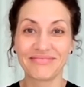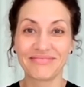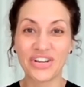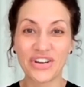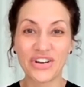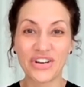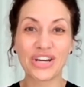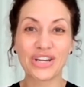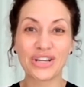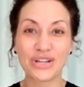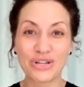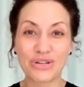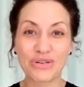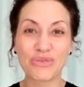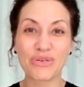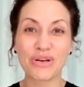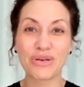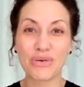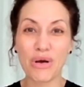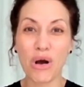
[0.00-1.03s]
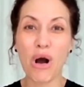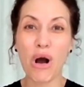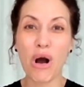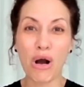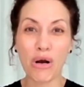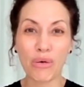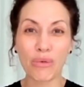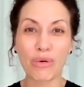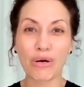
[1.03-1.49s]
You're gonna do it
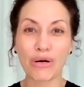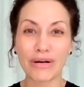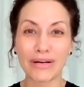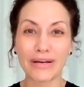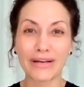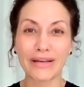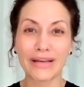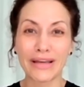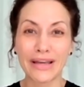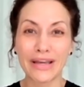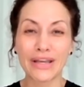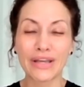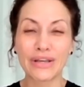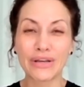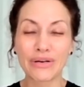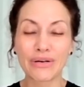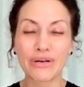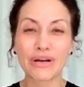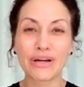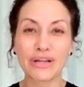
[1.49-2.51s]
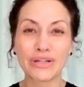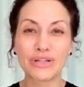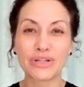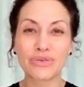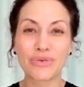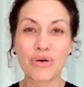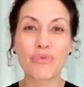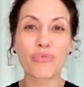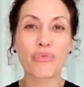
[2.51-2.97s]
awkward. You're gonna
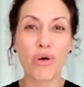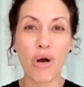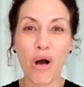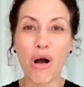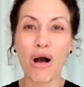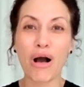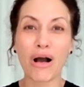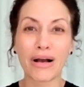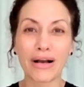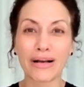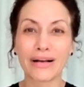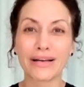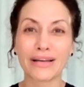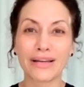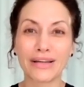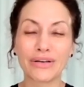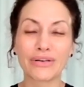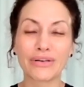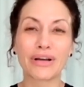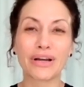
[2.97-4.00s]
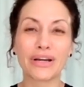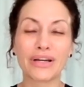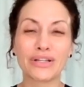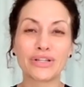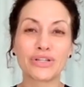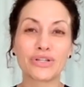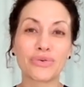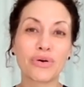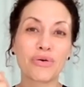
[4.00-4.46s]
do it wrong. You're gonna
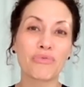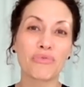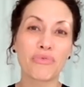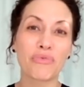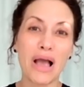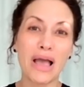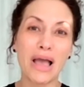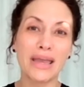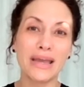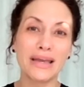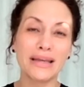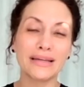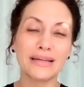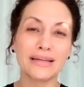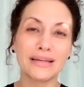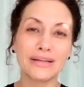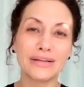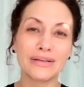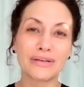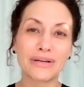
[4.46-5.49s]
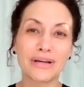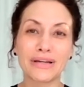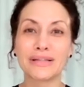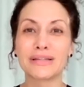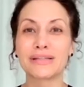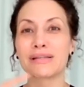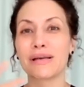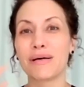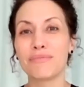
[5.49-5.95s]
do it right. You're
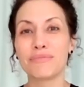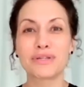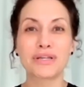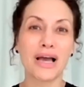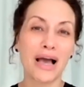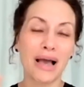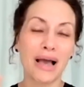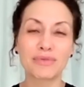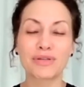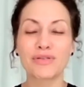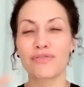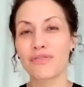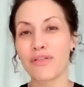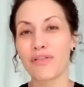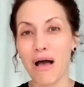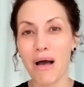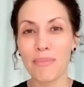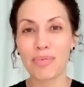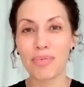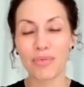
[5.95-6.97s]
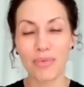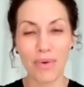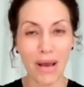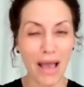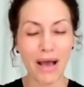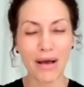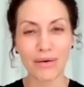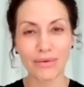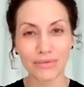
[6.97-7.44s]
gonna sometimes flop
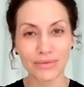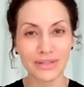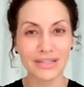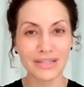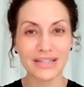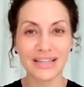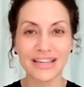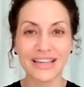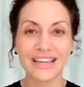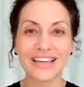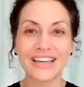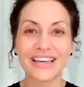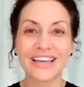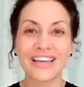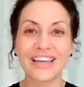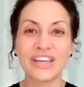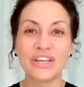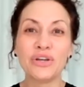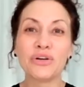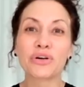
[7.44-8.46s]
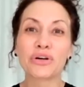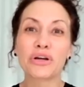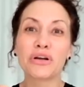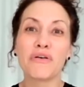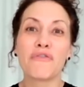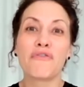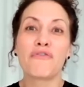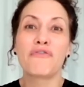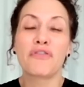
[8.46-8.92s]
around. You're
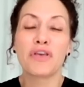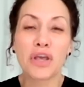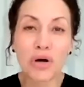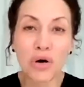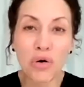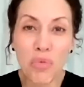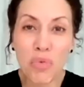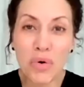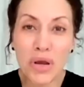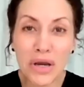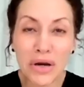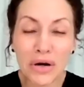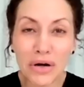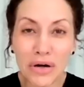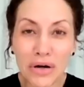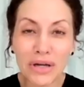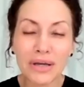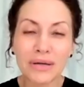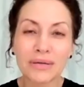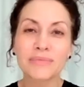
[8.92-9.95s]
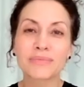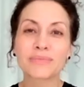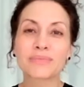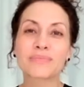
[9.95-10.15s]
gonna feel weird.